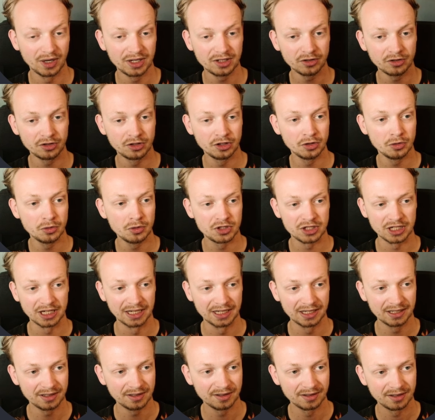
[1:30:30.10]

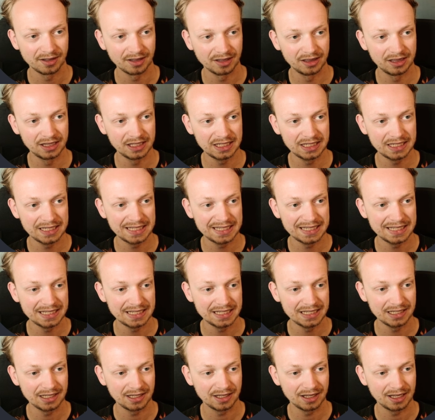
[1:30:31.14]
using
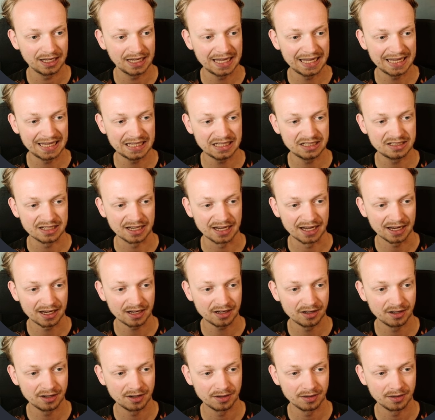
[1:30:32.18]
the A tag,